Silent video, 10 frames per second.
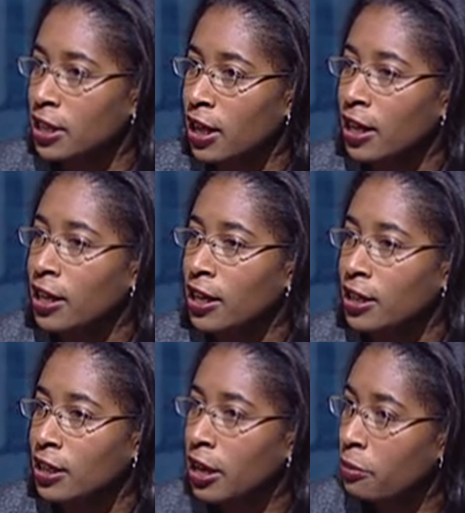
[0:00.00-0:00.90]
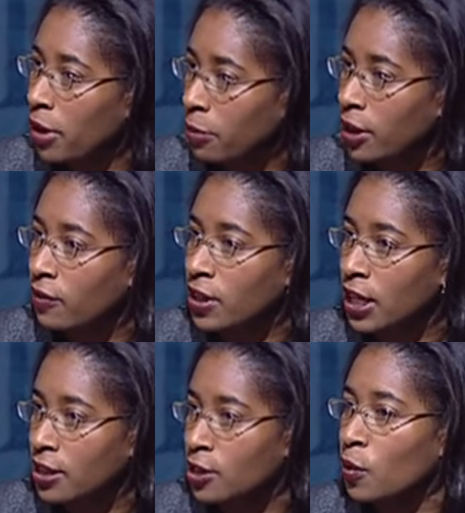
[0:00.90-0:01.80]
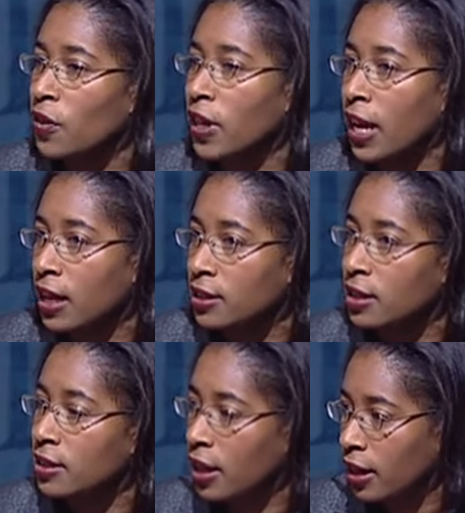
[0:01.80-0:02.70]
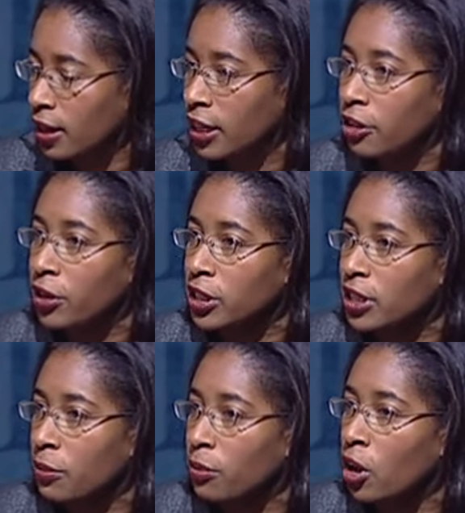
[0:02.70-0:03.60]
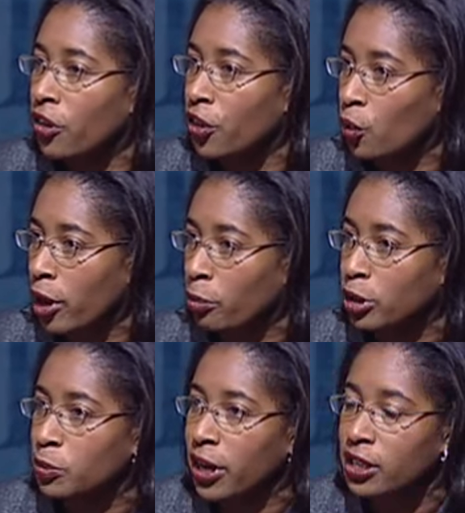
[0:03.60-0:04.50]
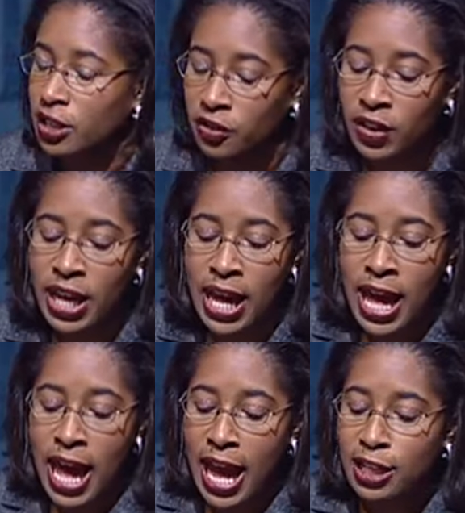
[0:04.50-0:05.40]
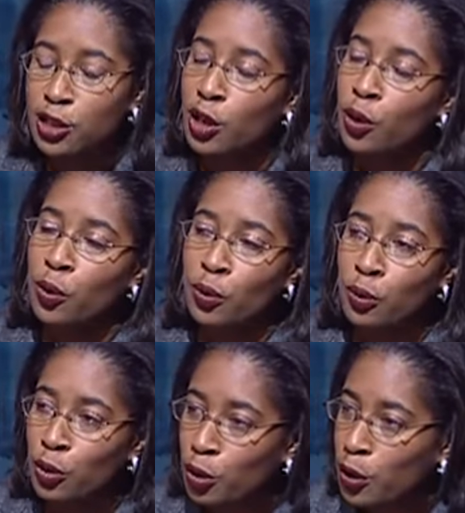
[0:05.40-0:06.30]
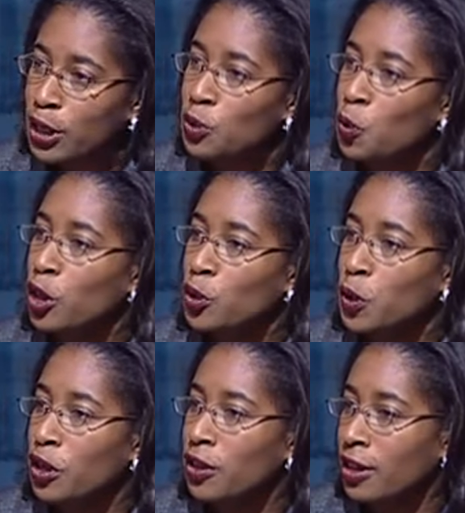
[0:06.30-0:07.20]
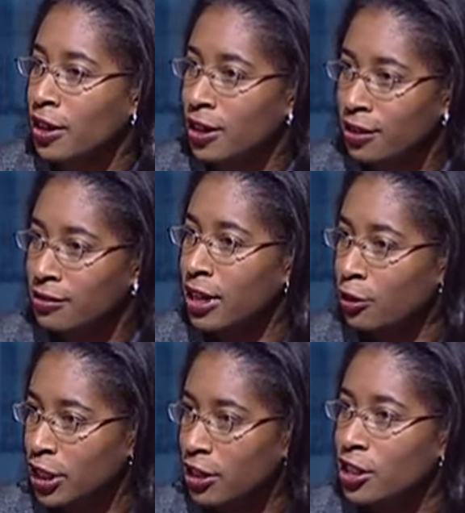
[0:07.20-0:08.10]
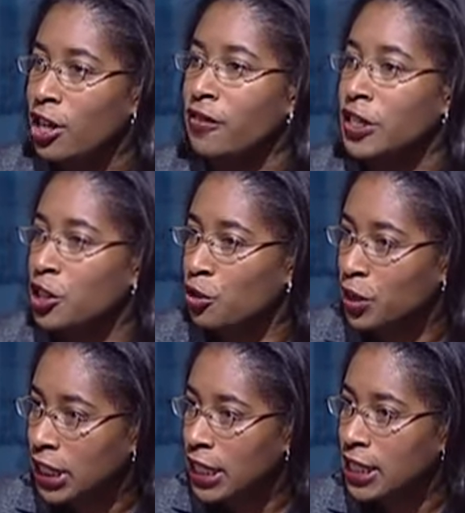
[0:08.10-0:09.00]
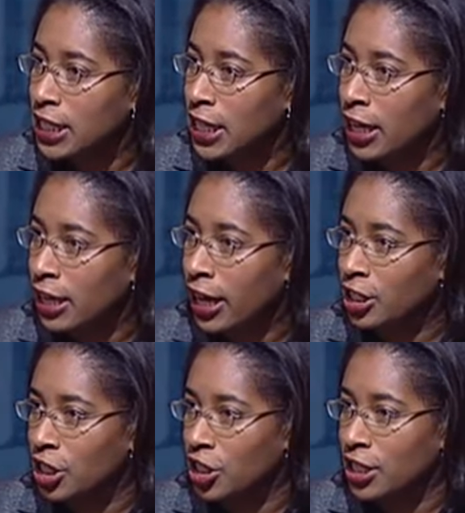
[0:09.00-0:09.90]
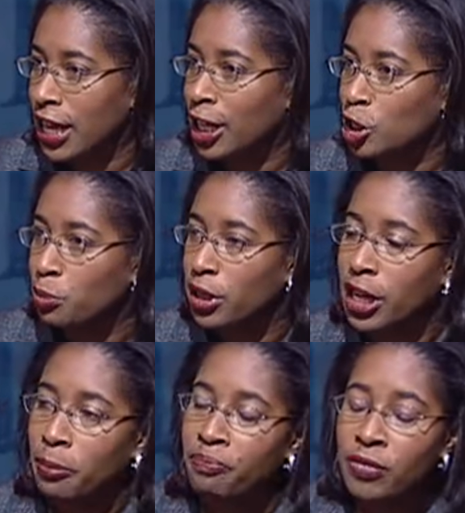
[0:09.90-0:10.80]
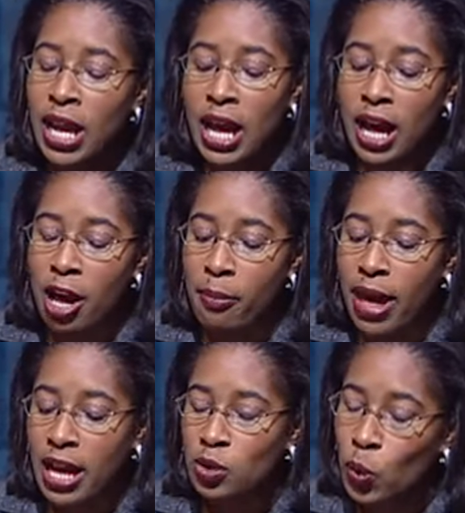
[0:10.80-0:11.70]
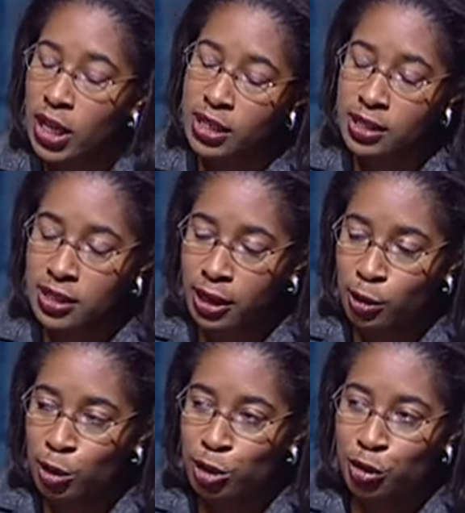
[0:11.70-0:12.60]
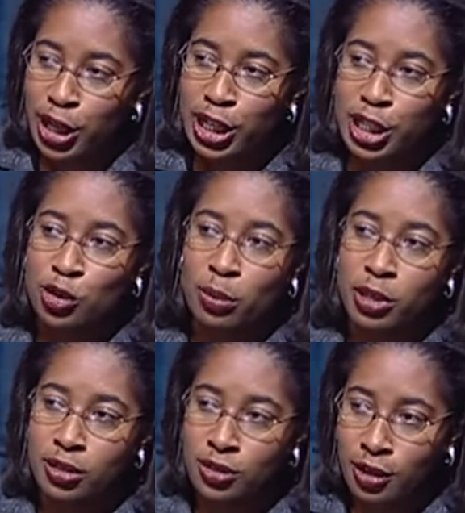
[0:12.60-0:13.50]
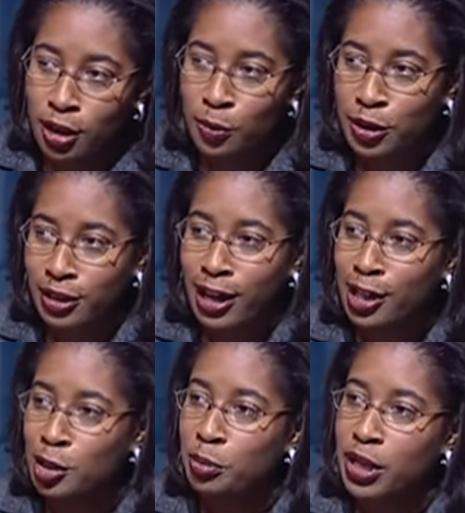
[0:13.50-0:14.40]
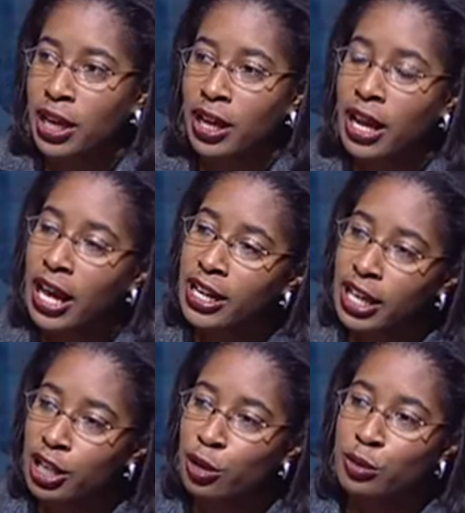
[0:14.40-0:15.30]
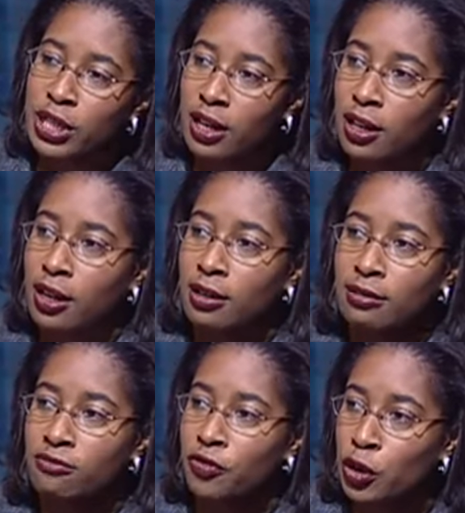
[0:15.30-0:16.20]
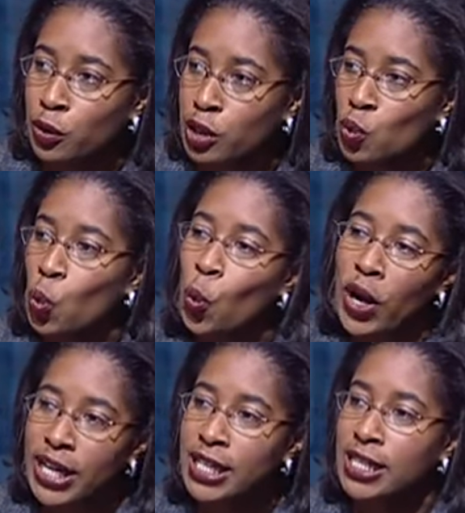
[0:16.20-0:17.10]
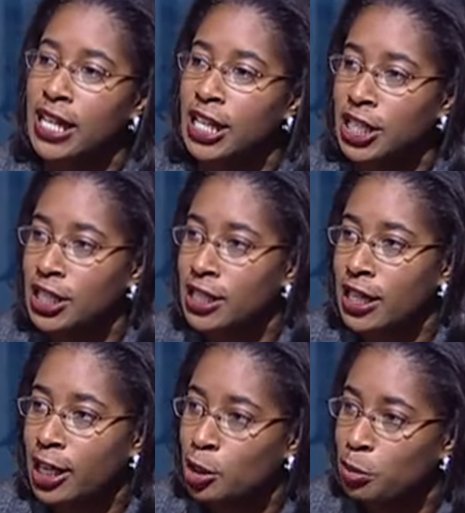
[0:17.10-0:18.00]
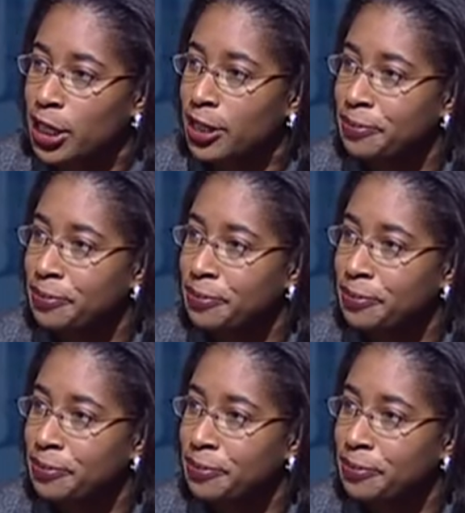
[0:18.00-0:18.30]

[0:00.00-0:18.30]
side, and maybe even less so on the access side, and hearing some on the ground perspective. And so you guys worked with the Secretary's office to release the HHS Action Plan, as well as the stakeholder strategy. So I'm going to start with the Action Plan. And can you tell our viewers, what is the HHS Action Plan?